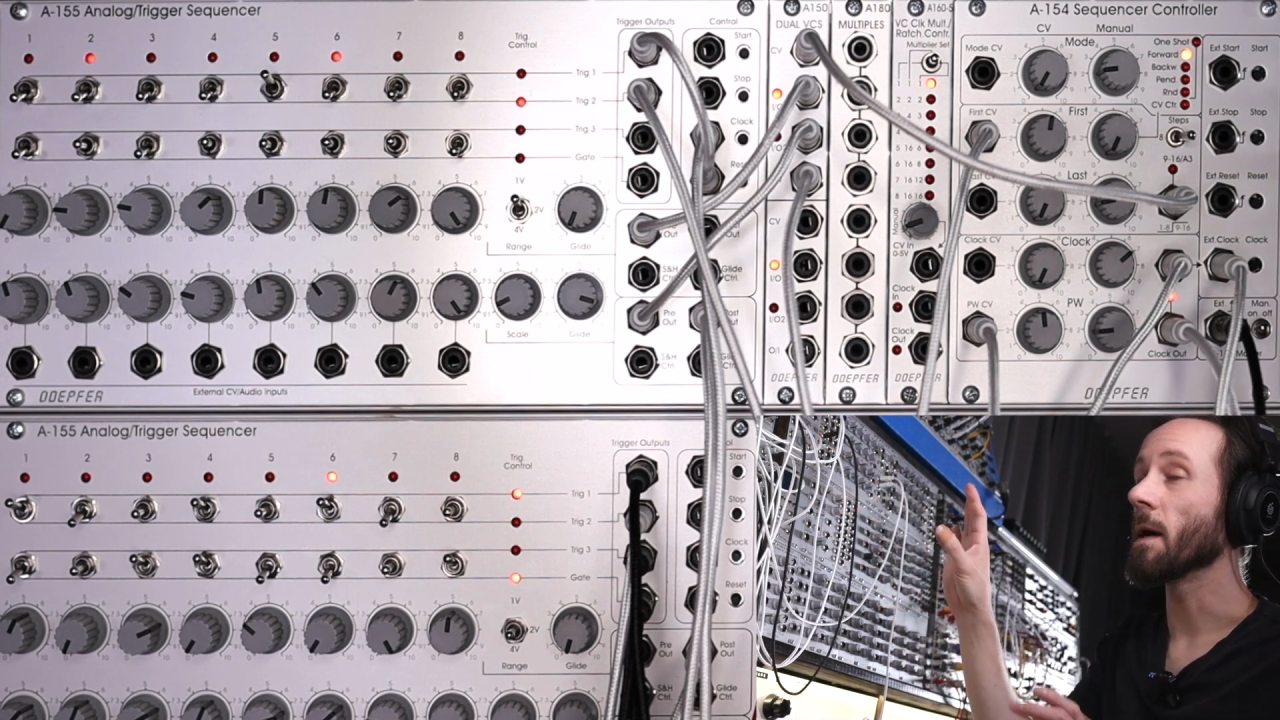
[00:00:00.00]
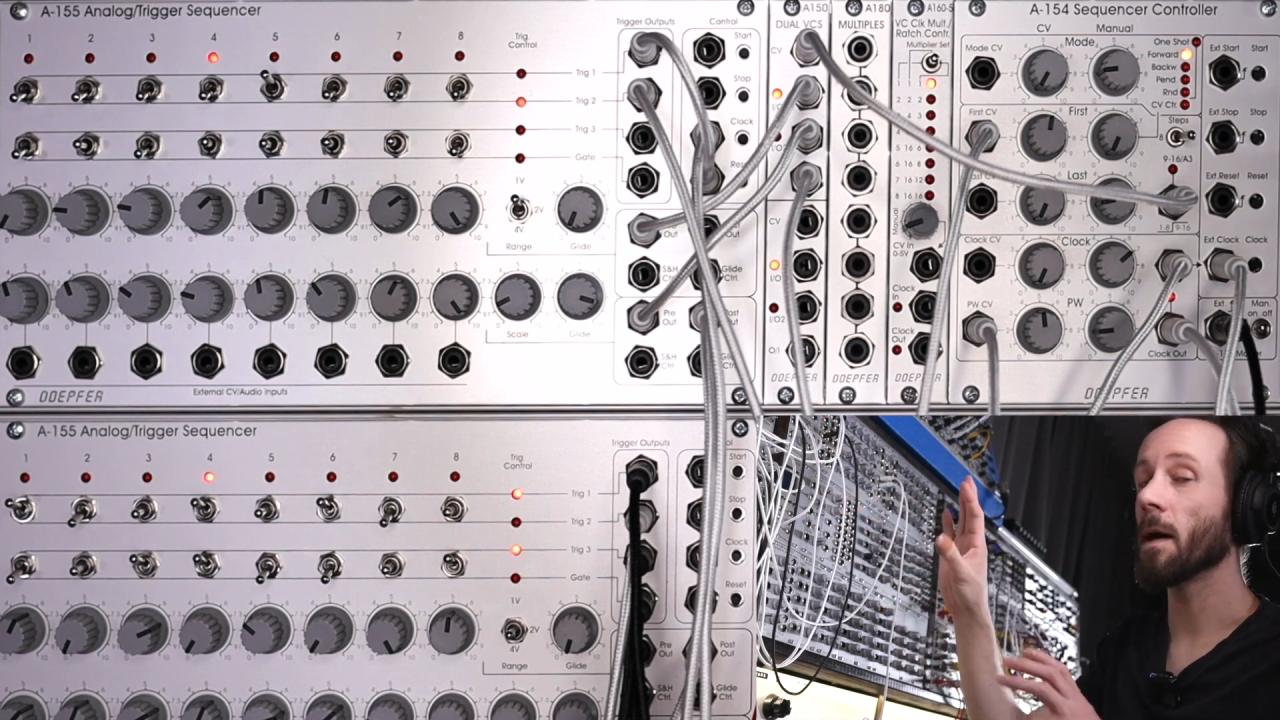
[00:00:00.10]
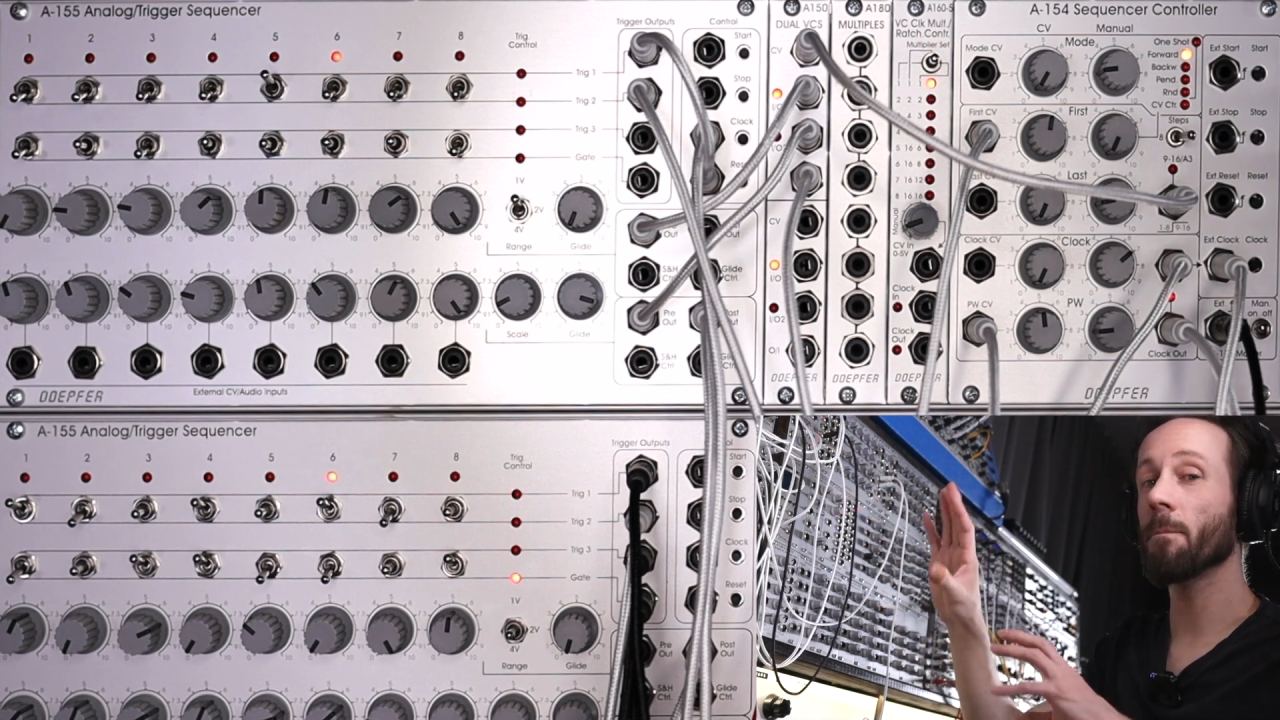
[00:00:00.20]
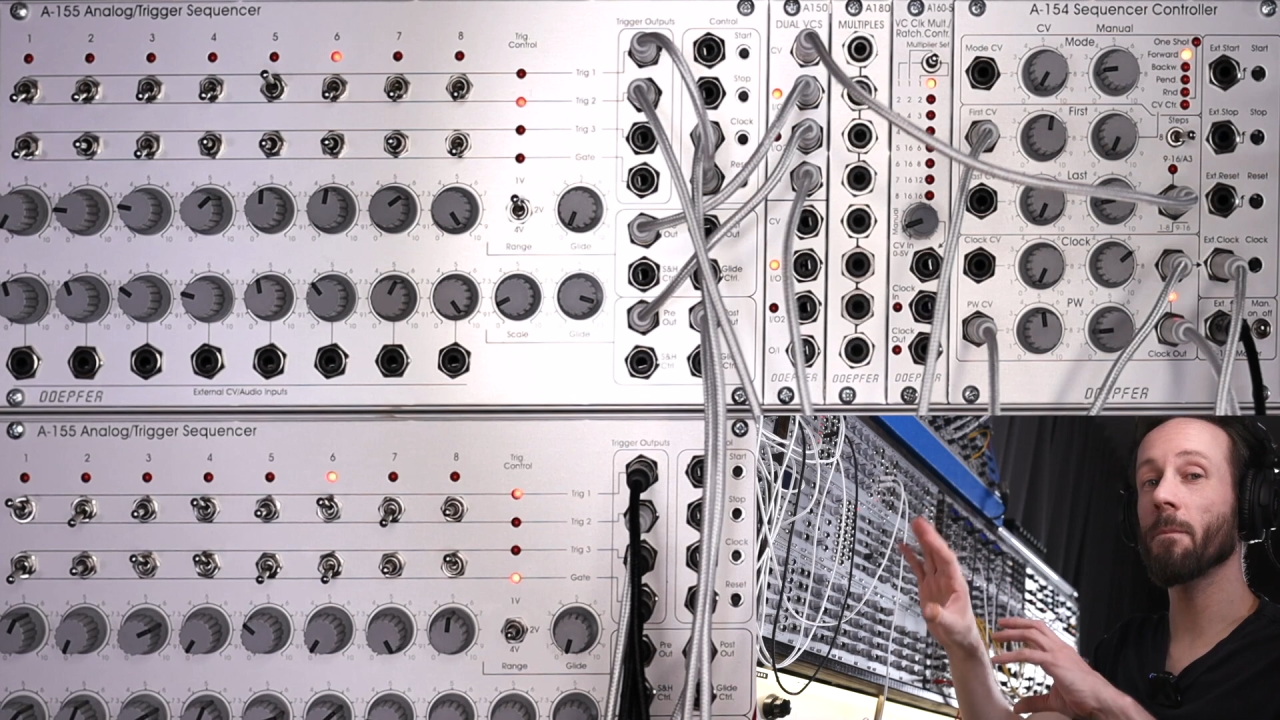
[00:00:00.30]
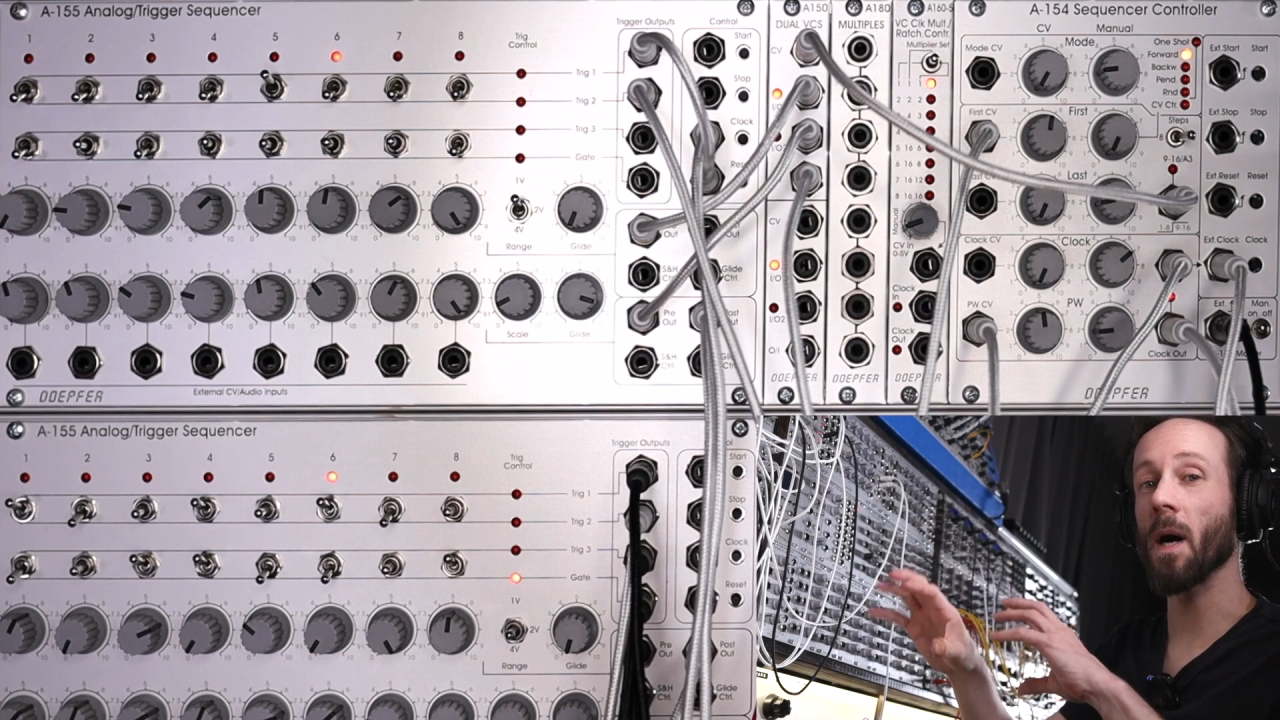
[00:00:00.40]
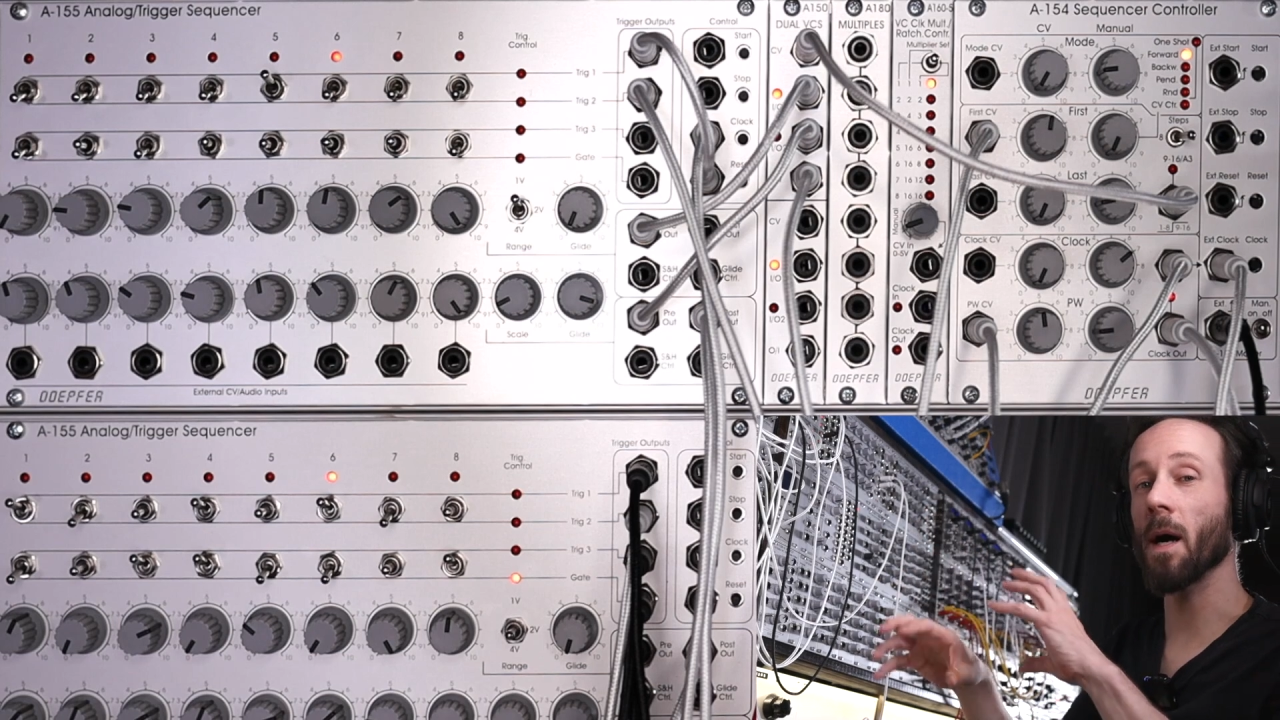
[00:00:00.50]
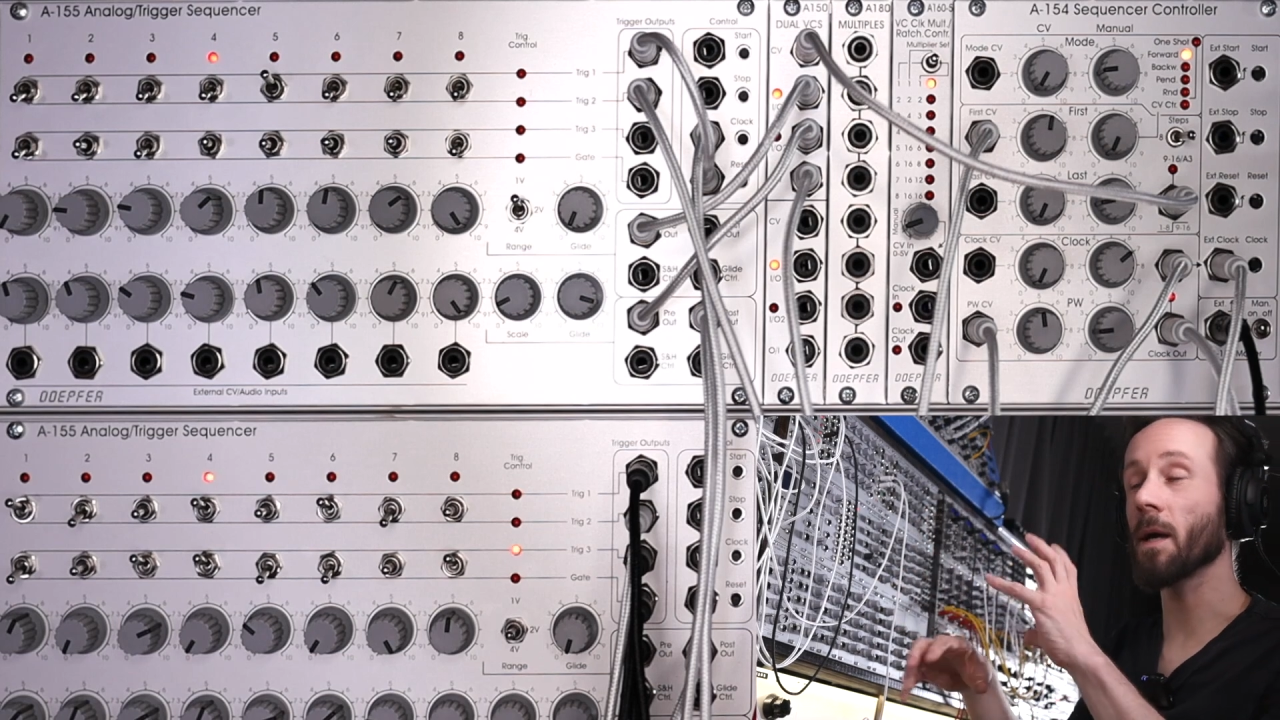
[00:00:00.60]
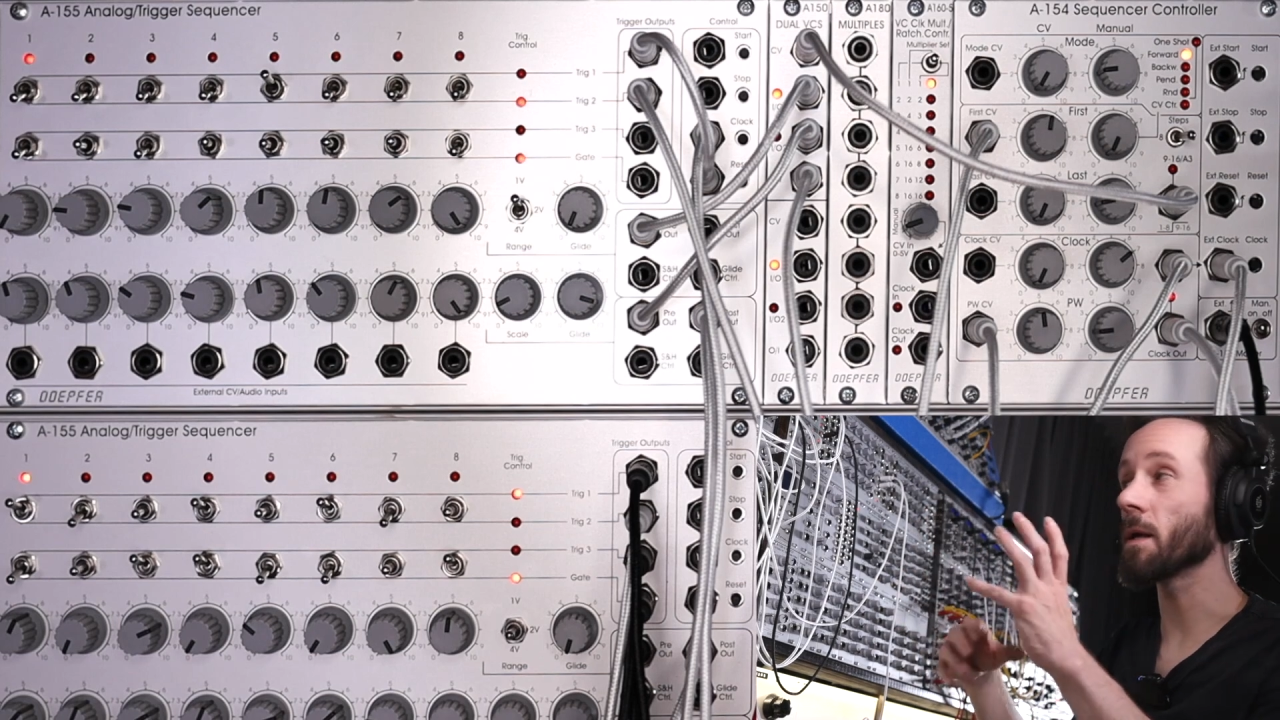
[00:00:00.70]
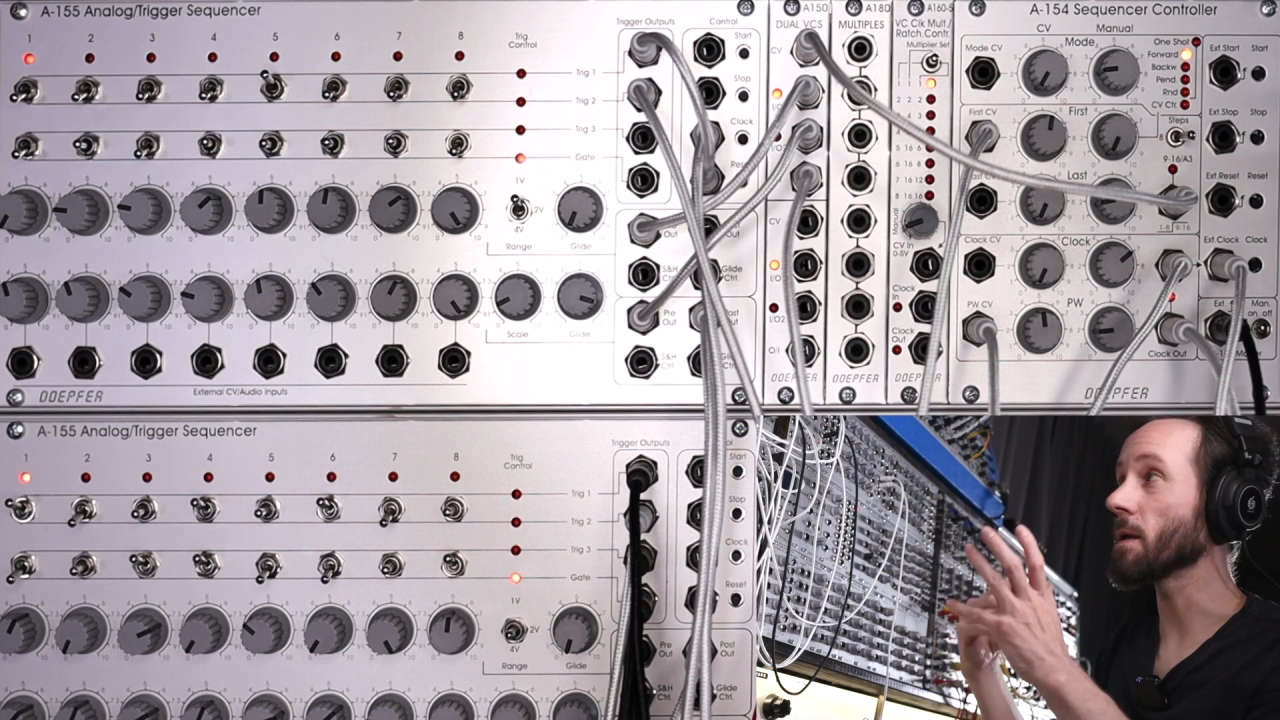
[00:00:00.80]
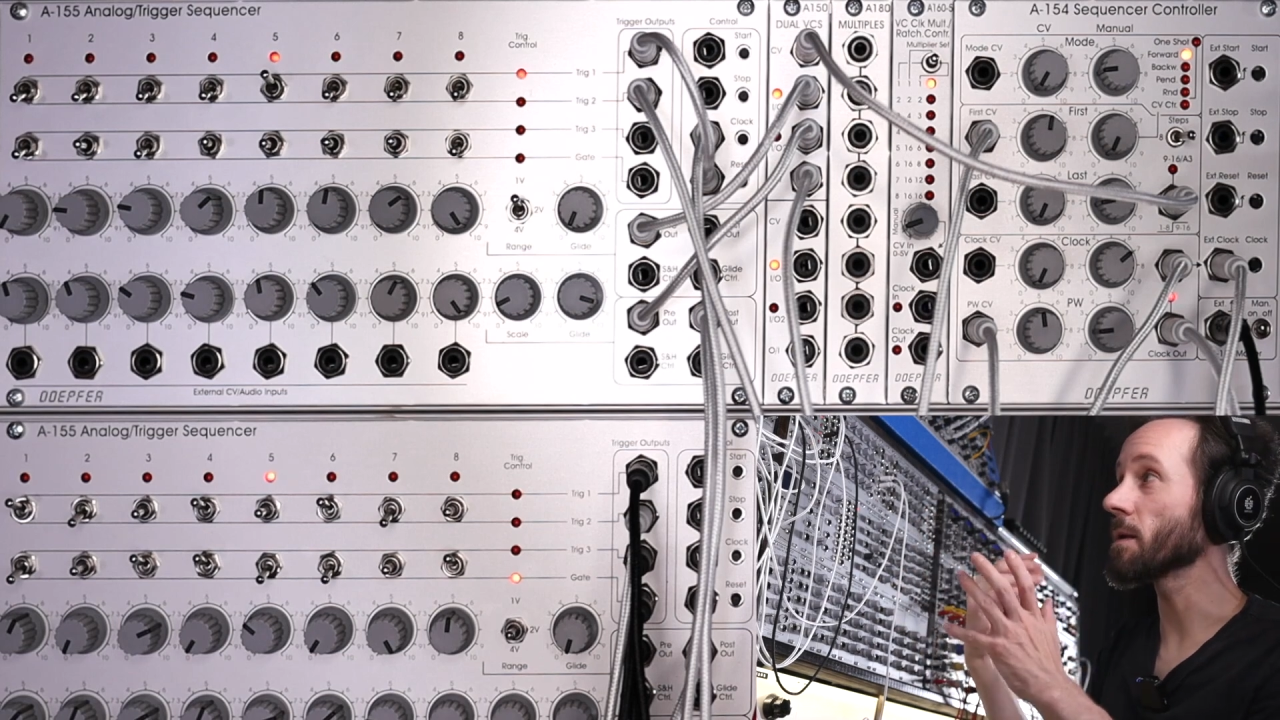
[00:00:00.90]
and by